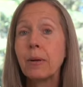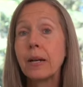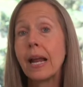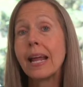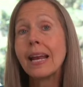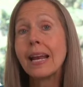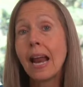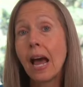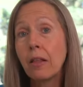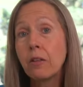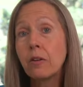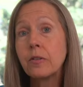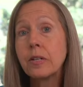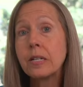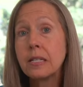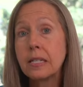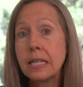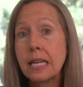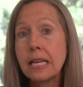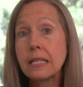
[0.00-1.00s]
but in other
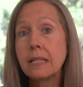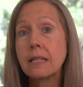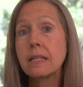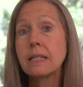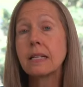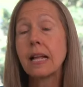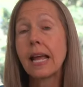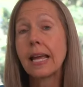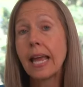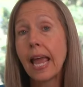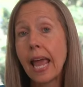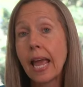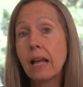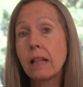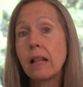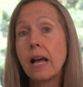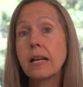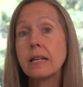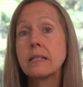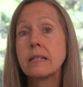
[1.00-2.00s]
diseases like
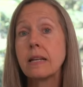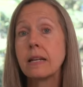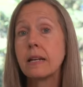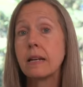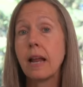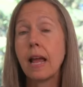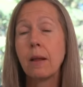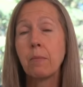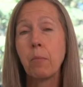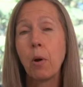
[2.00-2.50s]
ALS and